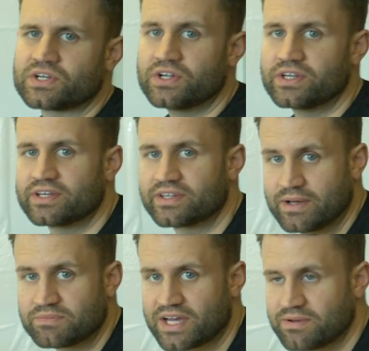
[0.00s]
hun?"
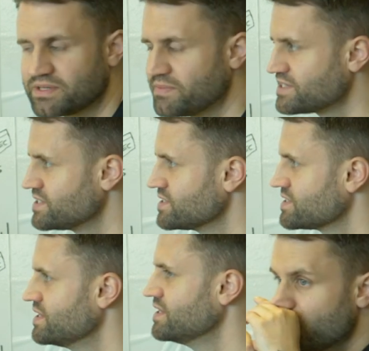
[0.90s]
Them types of messages.
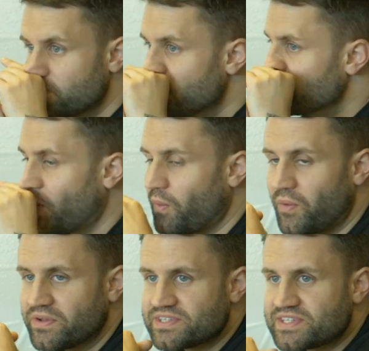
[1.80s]
But not
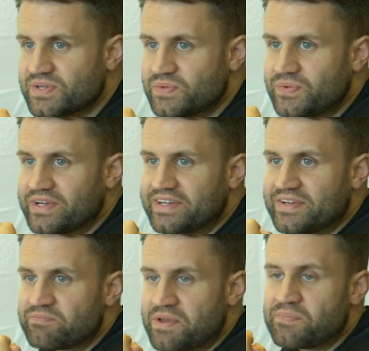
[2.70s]
one to
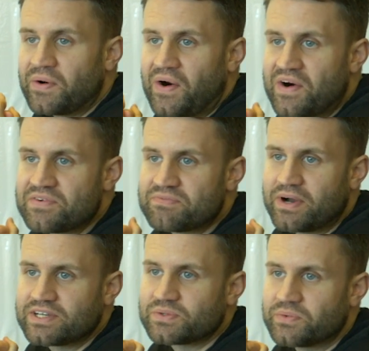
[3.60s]
be put off
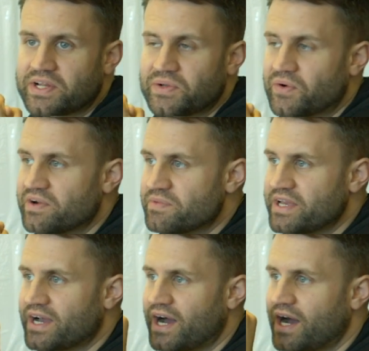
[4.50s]
by someone ignoring
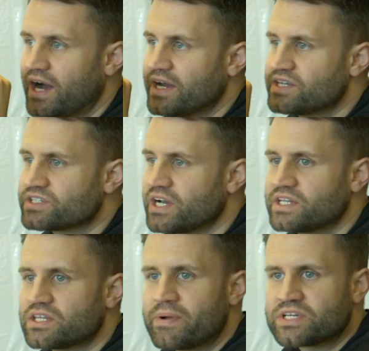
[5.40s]
me, I
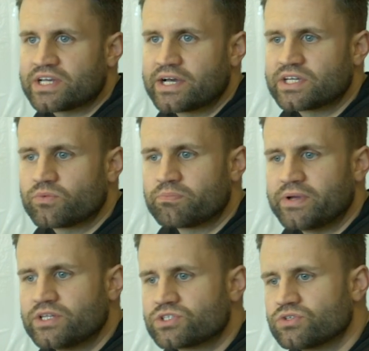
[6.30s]
decided the best tactic would
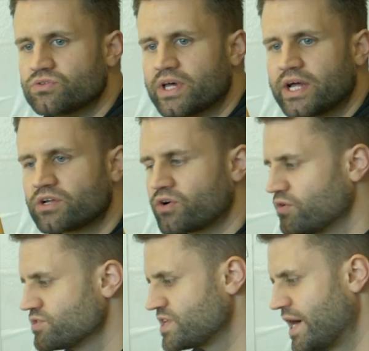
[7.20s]
be to then
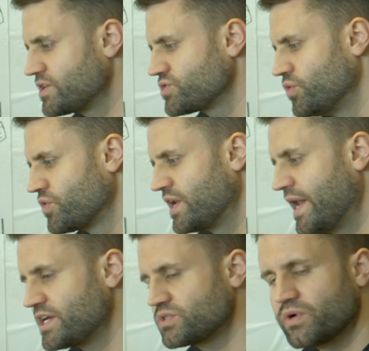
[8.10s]
contact or
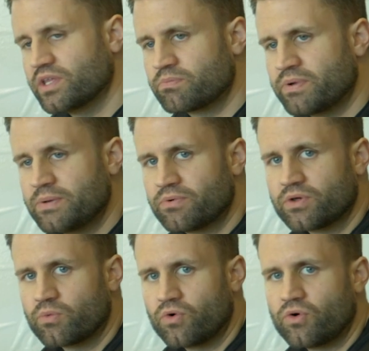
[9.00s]
connect with people
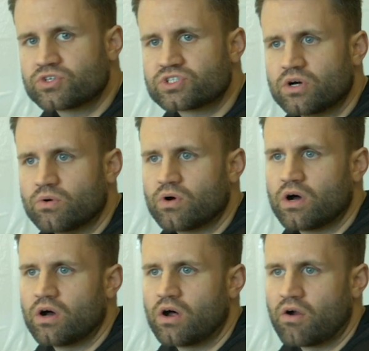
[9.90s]
that were also
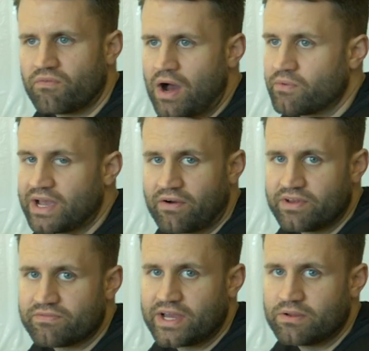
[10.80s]
around
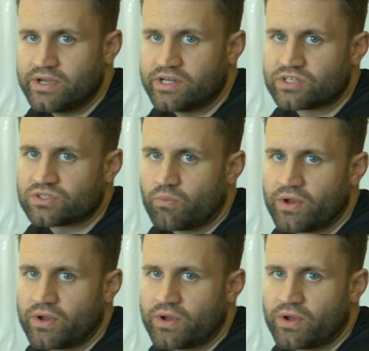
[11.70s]
Gary and Vayner Media. So I